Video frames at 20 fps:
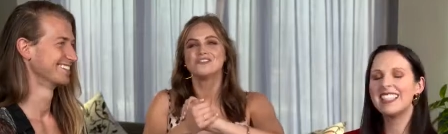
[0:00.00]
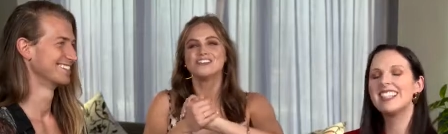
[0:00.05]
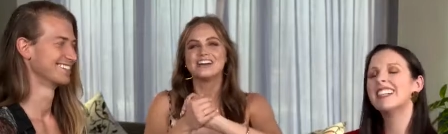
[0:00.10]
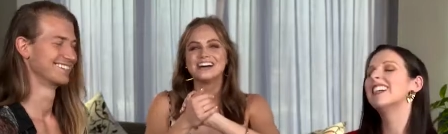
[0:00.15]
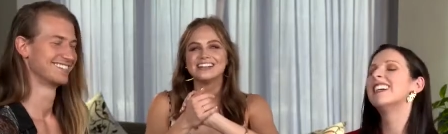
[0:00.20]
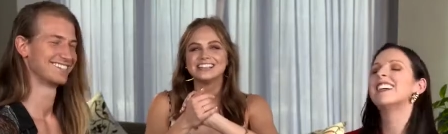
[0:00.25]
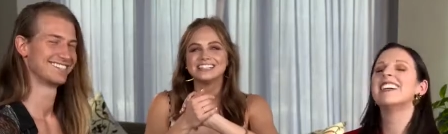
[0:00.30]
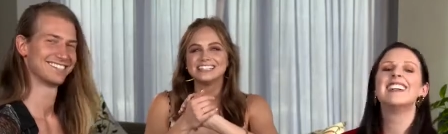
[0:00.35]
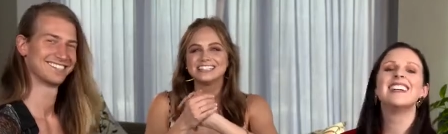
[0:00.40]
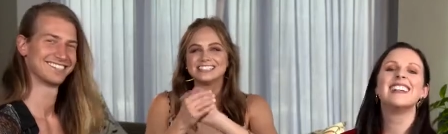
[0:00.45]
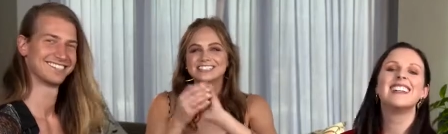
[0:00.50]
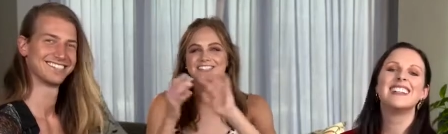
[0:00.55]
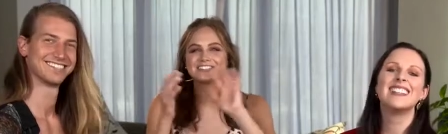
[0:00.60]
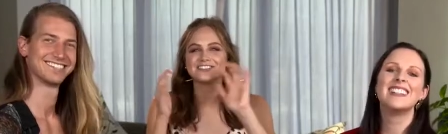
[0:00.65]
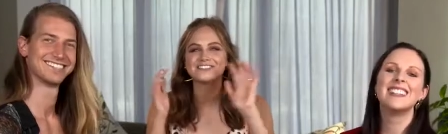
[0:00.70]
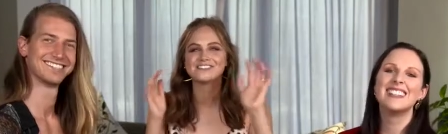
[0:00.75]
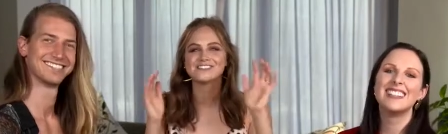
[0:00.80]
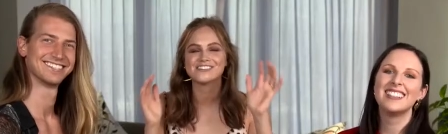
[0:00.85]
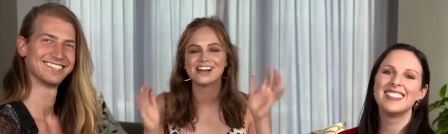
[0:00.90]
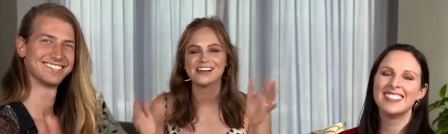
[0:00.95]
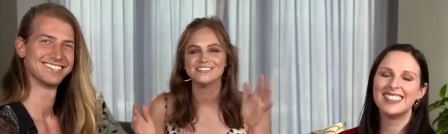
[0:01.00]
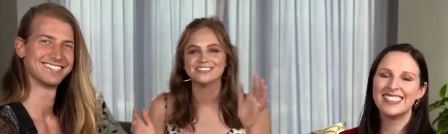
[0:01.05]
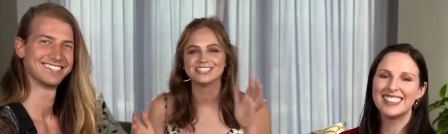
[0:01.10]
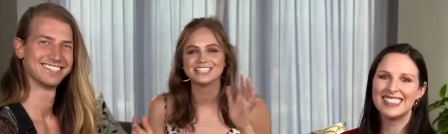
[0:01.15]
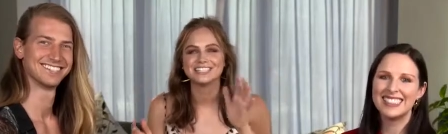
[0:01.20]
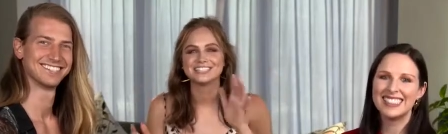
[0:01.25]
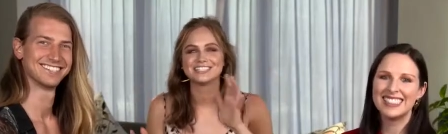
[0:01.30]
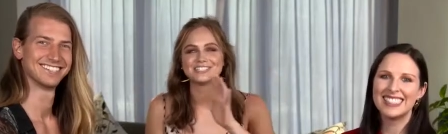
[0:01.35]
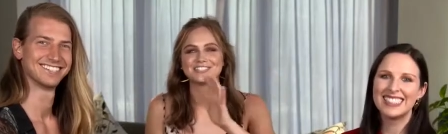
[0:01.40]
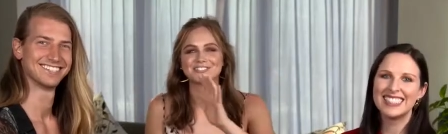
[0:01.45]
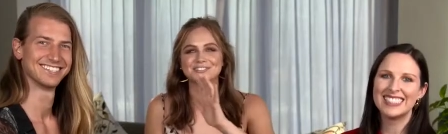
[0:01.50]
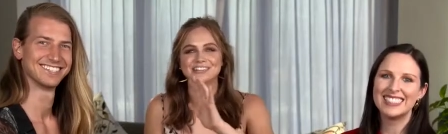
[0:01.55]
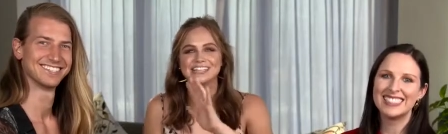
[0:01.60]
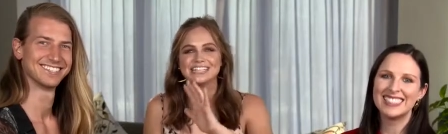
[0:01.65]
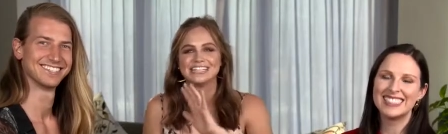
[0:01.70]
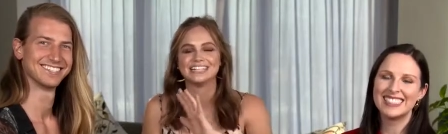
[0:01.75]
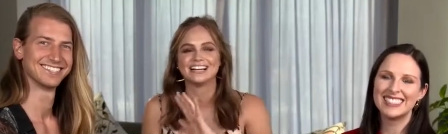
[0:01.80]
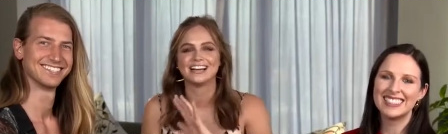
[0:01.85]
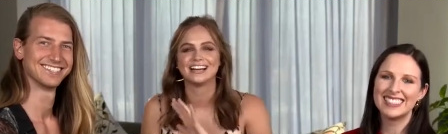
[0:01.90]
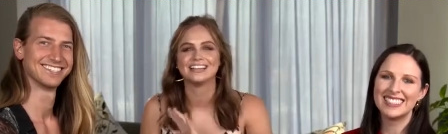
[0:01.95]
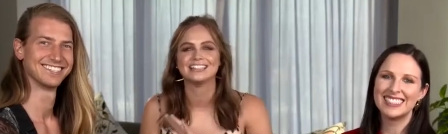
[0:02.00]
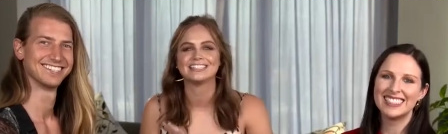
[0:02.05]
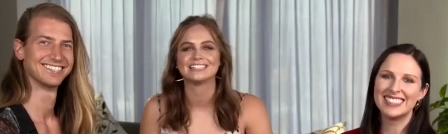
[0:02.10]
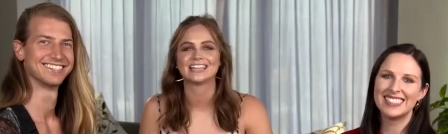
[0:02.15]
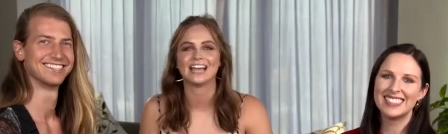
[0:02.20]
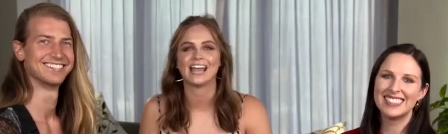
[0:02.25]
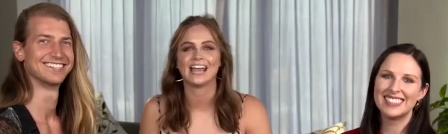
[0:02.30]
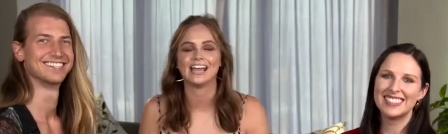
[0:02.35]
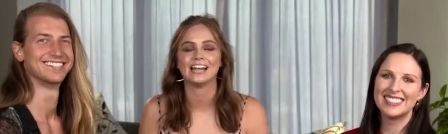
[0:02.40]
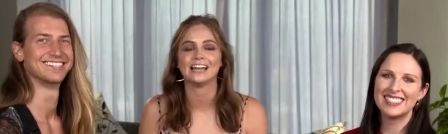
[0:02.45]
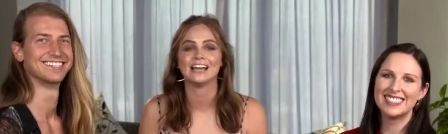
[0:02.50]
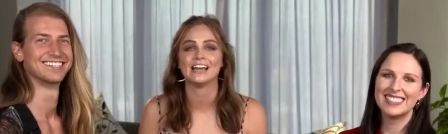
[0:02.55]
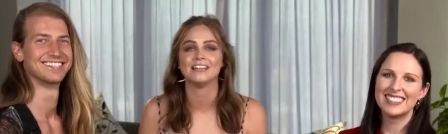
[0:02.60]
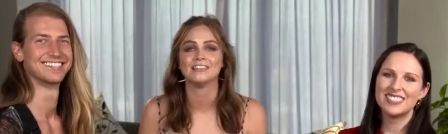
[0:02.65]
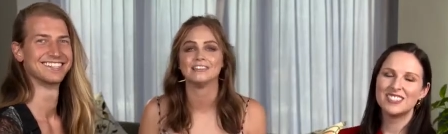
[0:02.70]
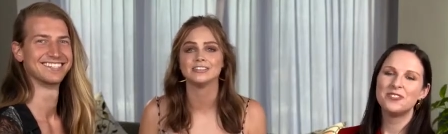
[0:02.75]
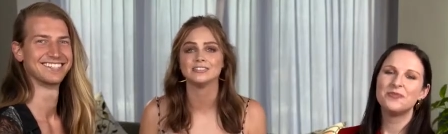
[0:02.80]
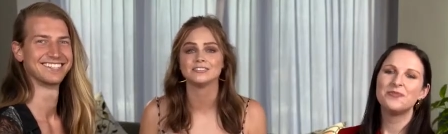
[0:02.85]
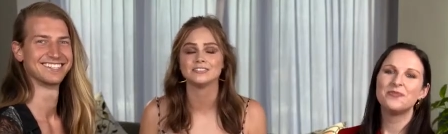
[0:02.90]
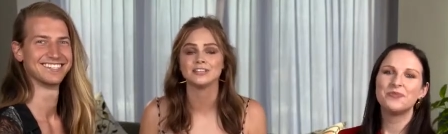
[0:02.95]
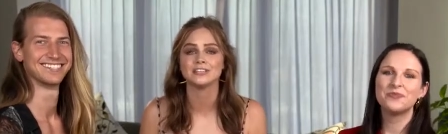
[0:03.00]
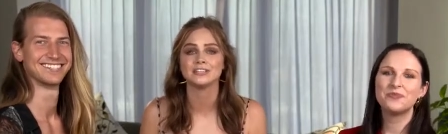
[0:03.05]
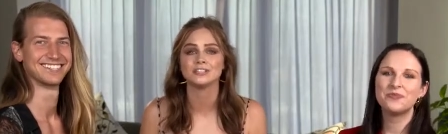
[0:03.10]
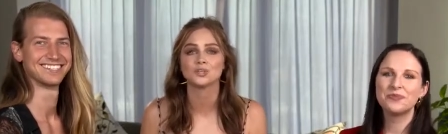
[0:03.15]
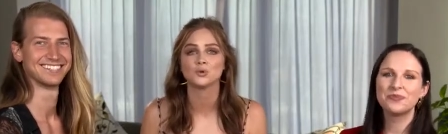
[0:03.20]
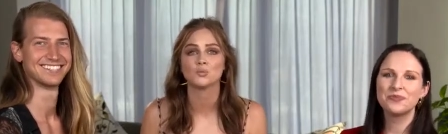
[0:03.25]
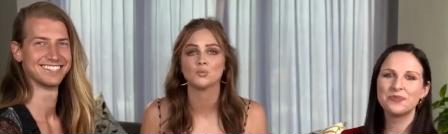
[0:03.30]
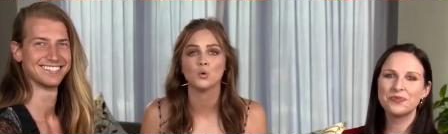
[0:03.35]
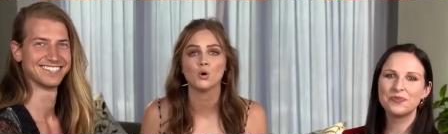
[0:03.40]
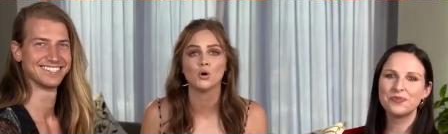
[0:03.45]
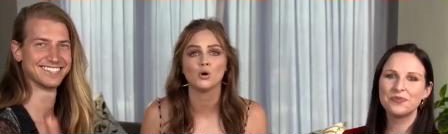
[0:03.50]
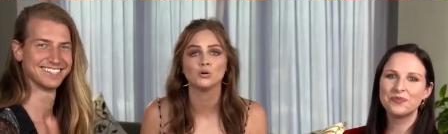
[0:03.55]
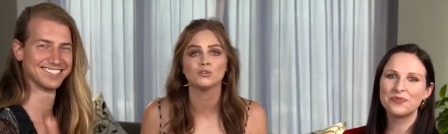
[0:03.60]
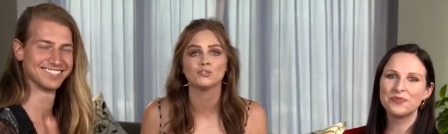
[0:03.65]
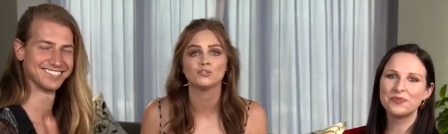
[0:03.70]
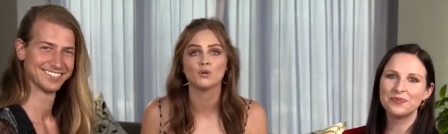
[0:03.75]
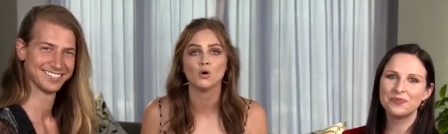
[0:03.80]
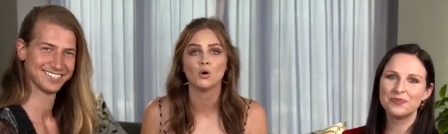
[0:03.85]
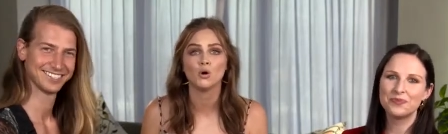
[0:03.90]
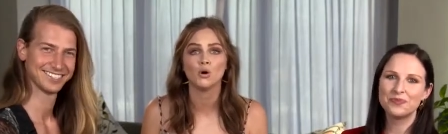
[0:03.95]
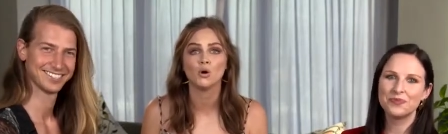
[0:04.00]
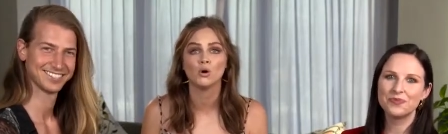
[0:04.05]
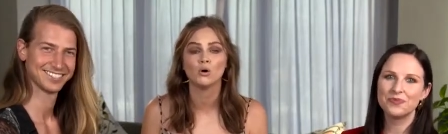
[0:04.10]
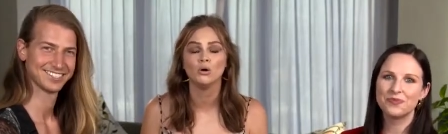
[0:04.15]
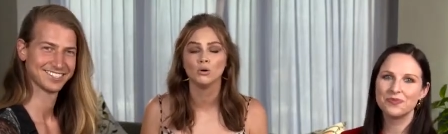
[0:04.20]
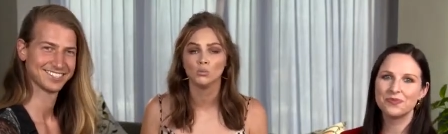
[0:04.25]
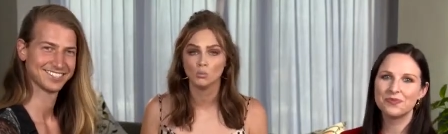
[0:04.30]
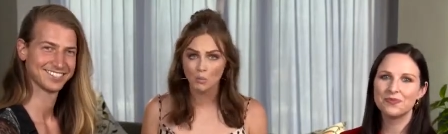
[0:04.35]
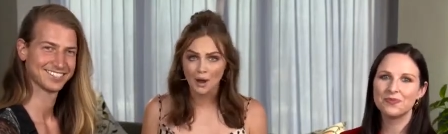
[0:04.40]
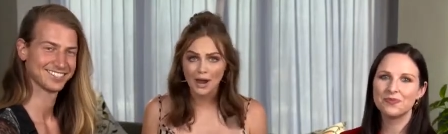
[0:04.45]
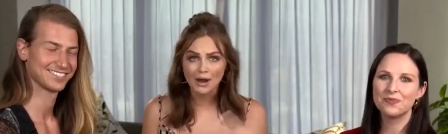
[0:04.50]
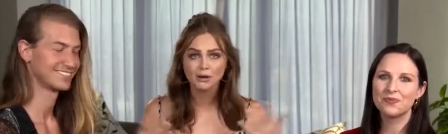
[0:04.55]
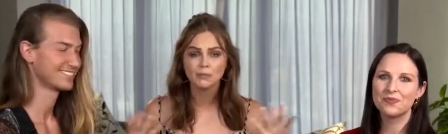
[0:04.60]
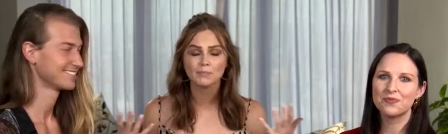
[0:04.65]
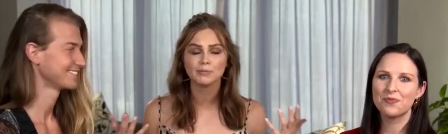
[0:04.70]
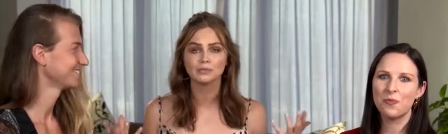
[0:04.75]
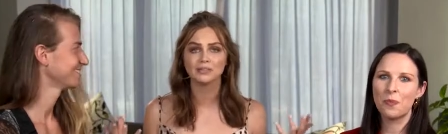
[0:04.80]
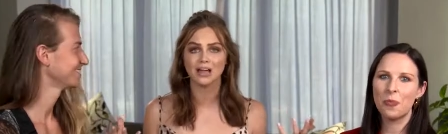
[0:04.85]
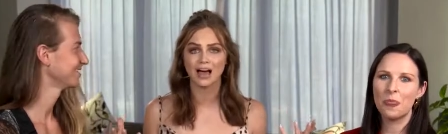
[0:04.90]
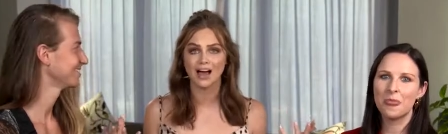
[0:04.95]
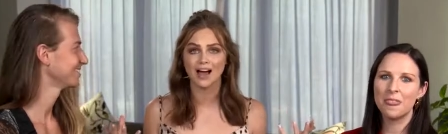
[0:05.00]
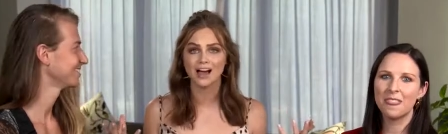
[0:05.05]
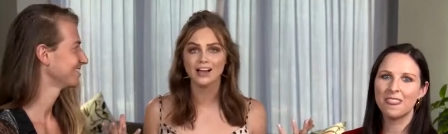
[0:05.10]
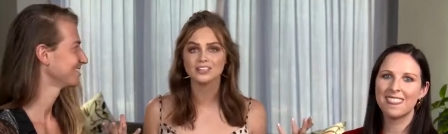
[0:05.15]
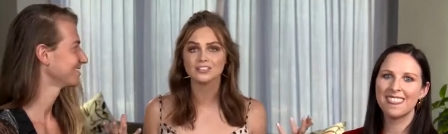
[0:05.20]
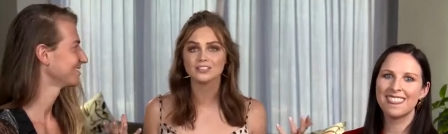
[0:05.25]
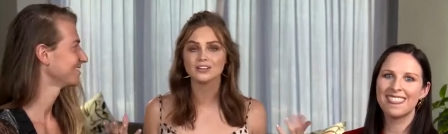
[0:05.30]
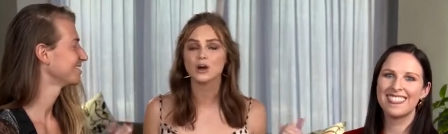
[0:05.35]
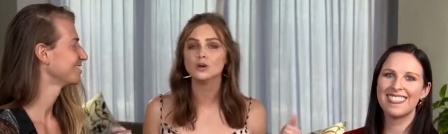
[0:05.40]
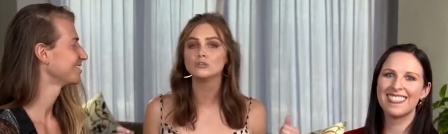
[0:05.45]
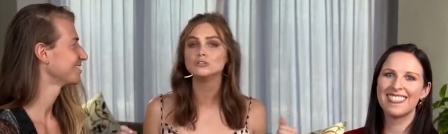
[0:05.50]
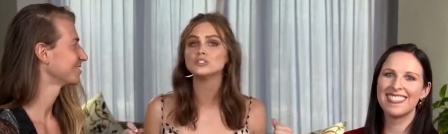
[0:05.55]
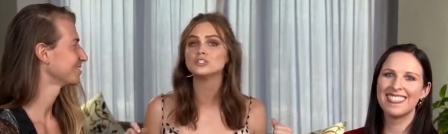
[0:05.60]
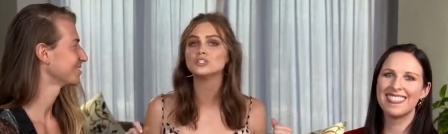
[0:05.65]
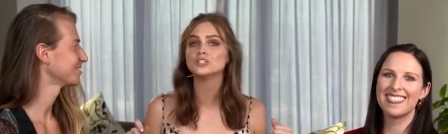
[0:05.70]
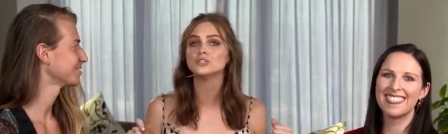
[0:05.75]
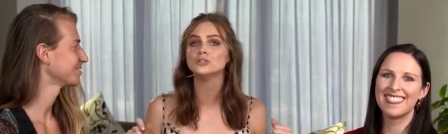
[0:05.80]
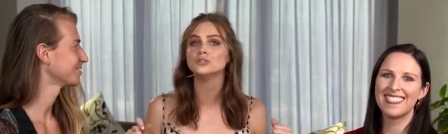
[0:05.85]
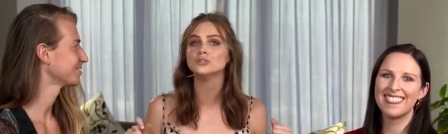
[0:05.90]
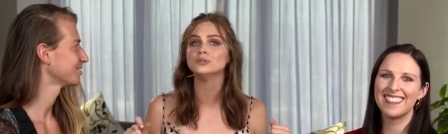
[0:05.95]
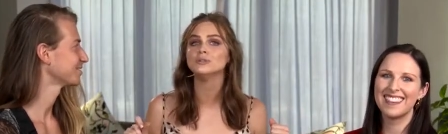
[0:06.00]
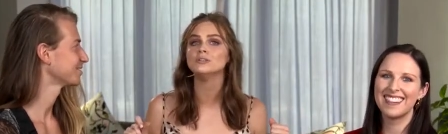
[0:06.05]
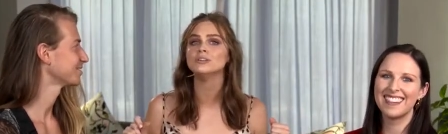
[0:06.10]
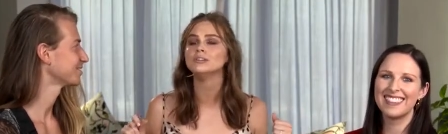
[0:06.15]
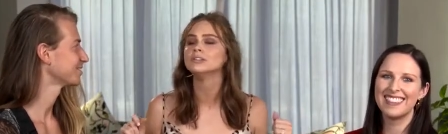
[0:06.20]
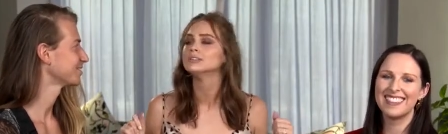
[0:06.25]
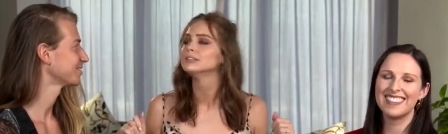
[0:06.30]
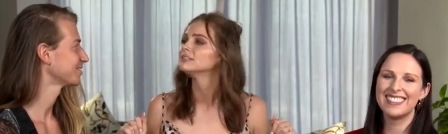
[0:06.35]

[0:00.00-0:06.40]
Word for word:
Speaker 1: Well, it is the Grammys 2019, and this year's award for wearable art goes to